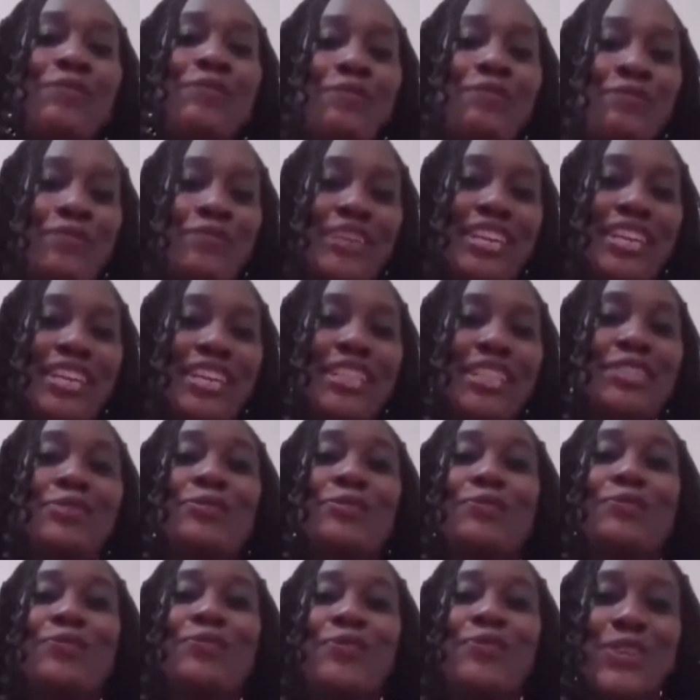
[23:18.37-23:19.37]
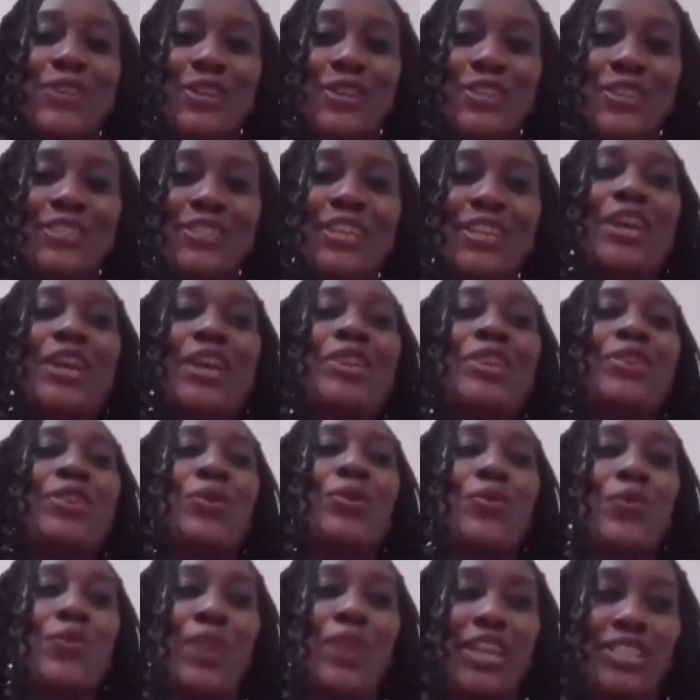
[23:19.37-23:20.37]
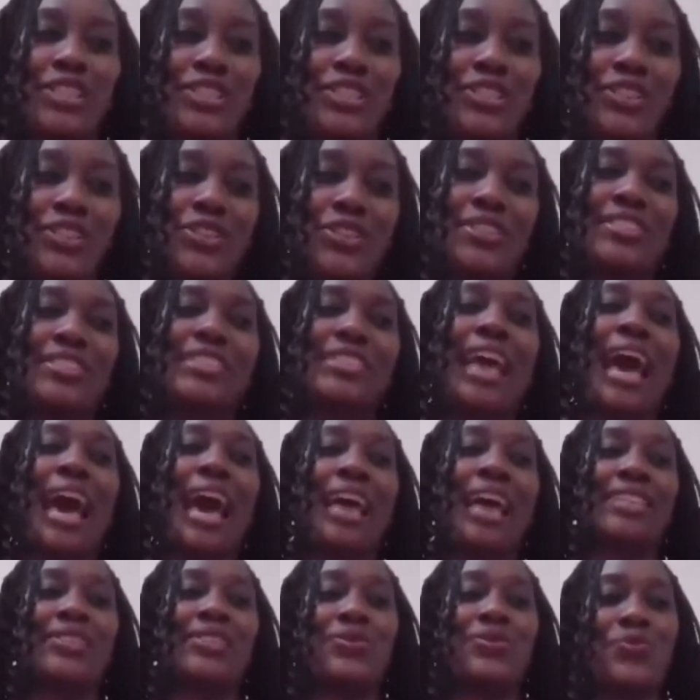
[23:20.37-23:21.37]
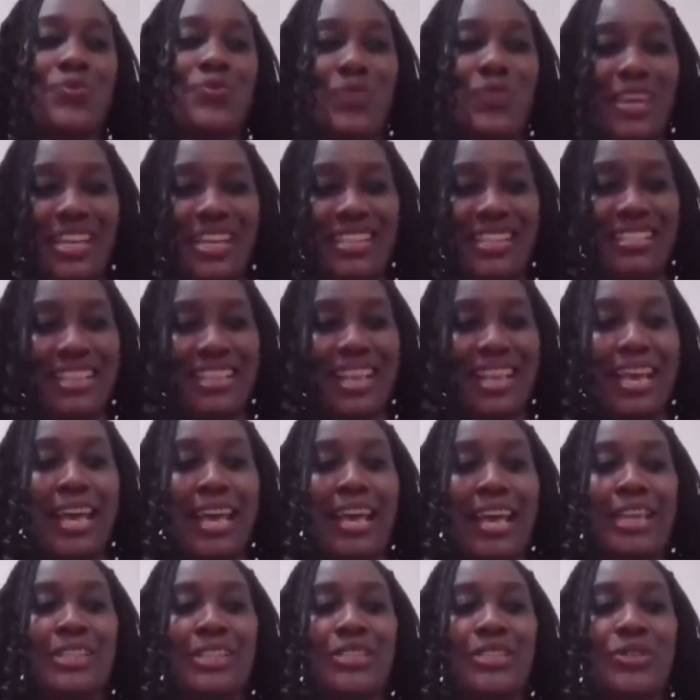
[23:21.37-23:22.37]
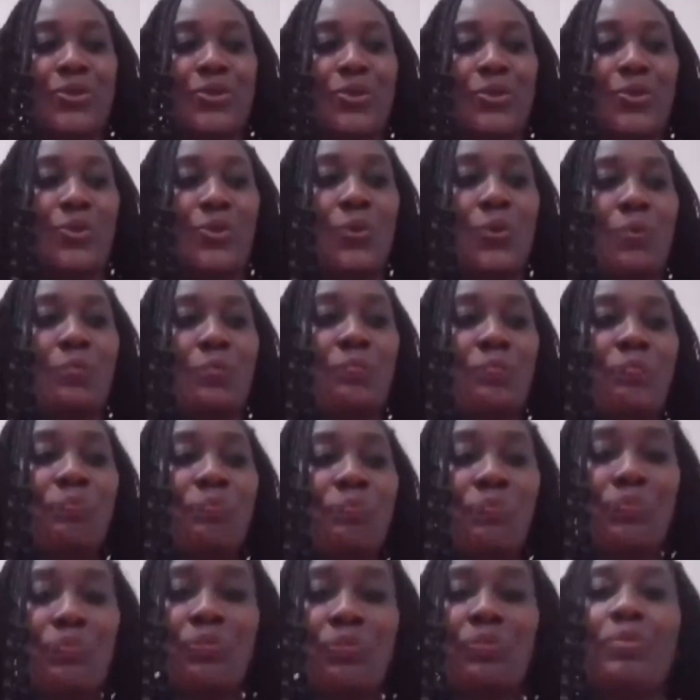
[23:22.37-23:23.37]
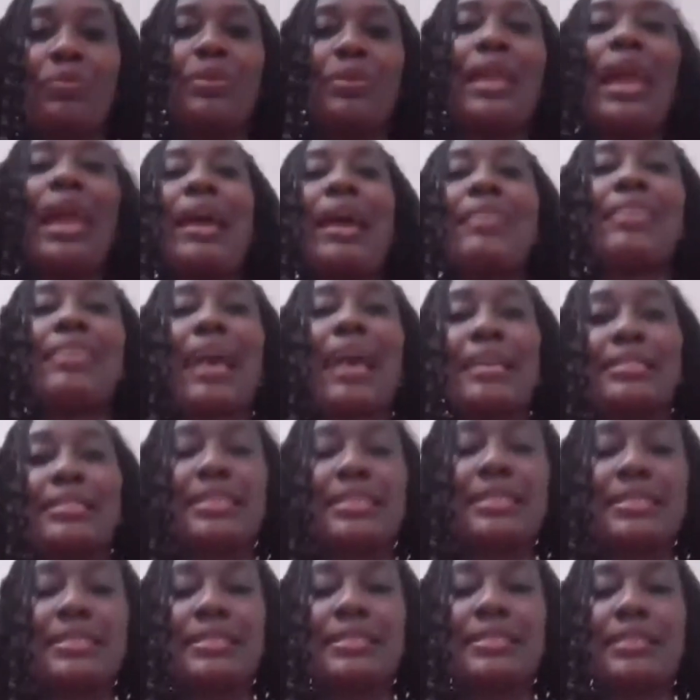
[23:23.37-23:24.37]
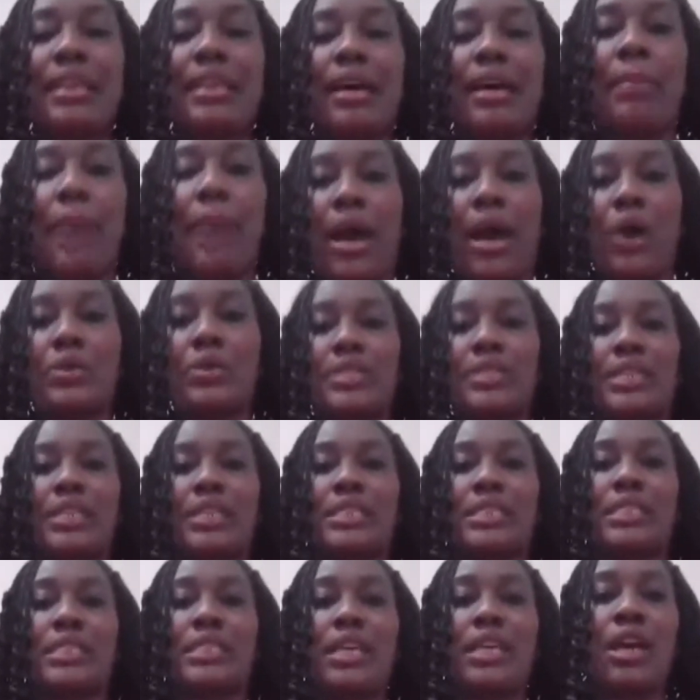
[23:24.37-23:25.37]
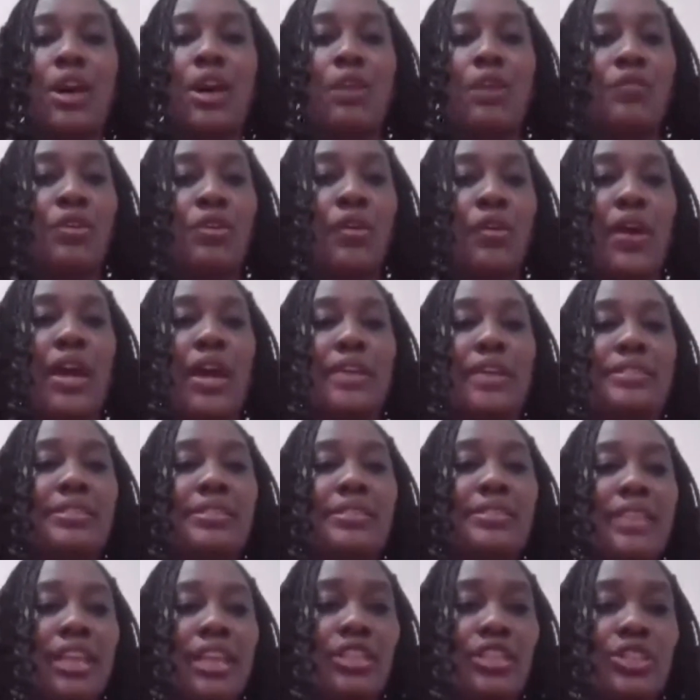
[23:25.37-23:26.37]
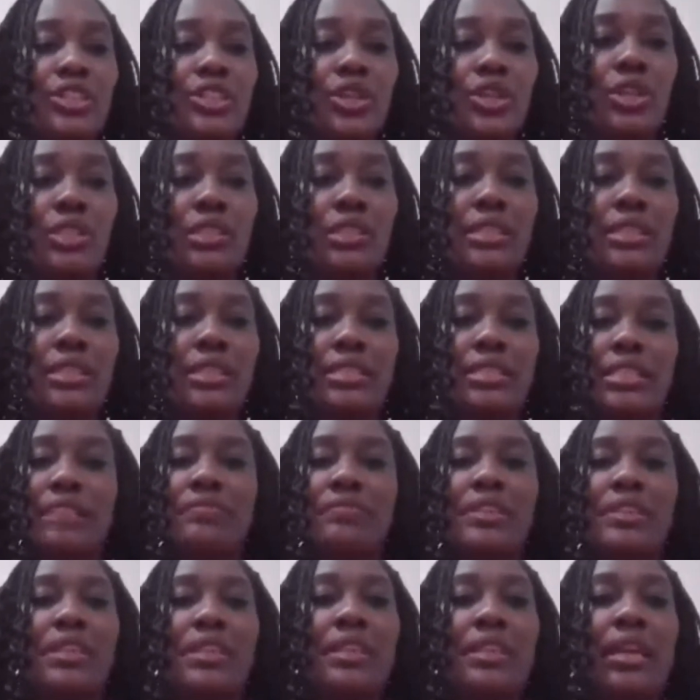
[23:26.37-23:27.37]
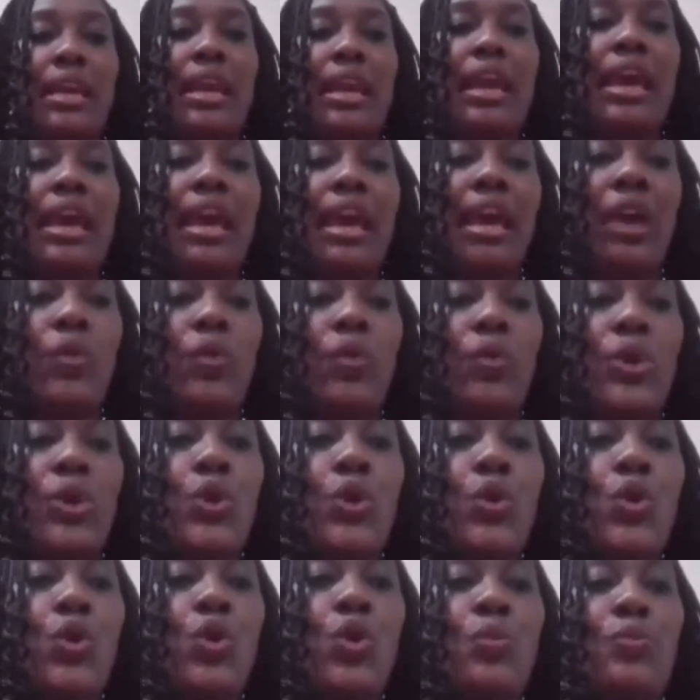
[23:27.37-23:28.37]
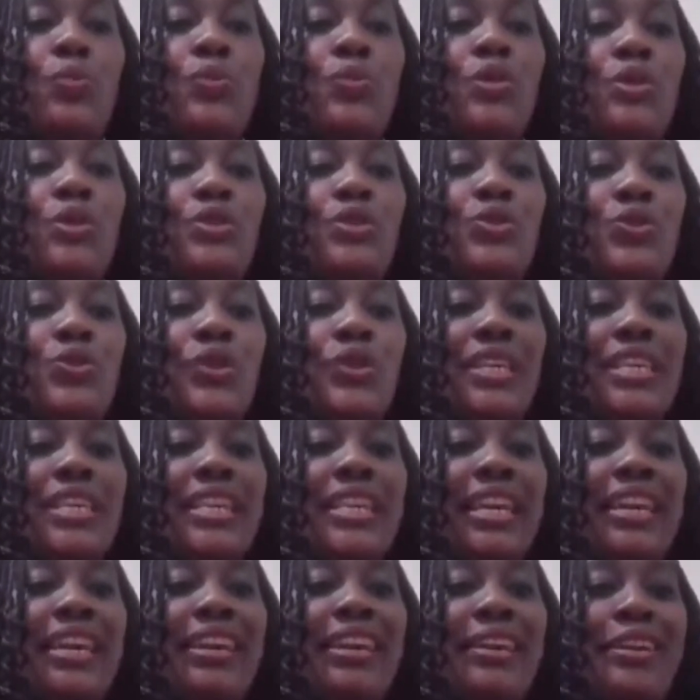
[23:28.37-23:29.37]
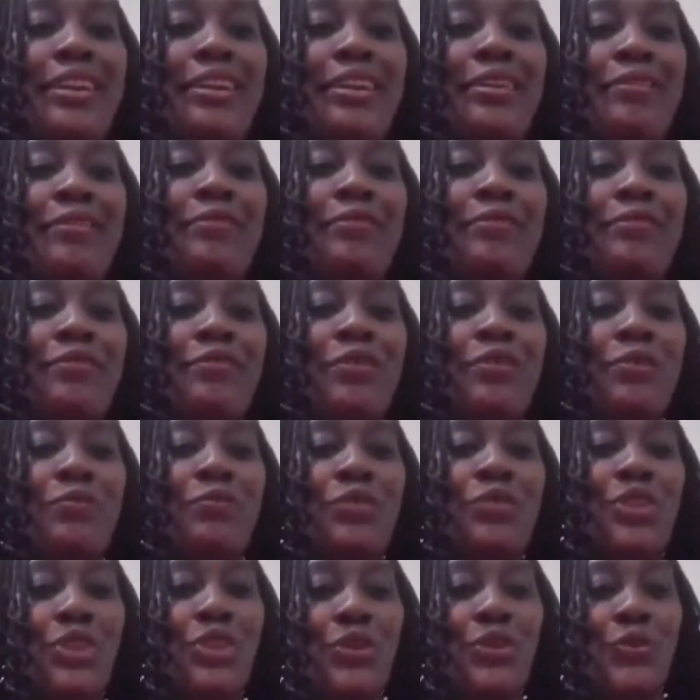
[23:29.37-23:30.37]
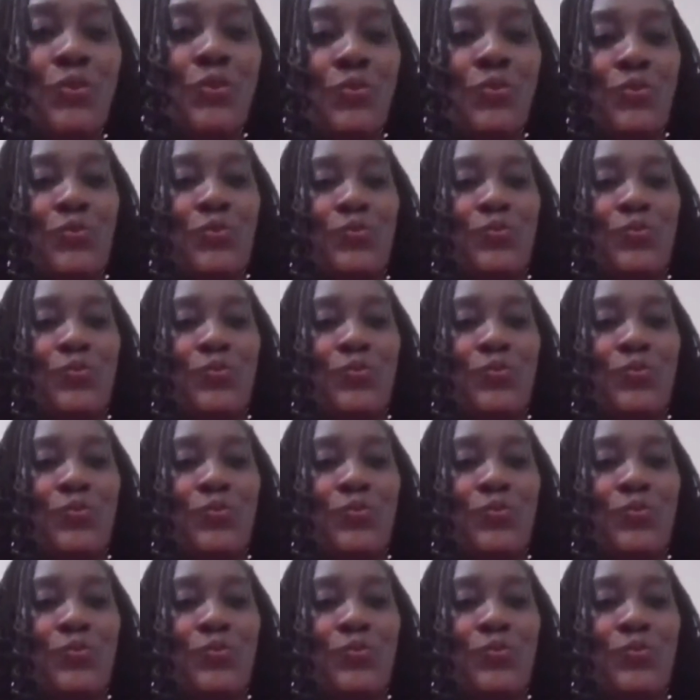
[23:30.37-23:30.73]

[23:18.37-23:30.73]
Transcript: free to field the questions as well. So that is about it for our session this evening, and we hope to hear from you.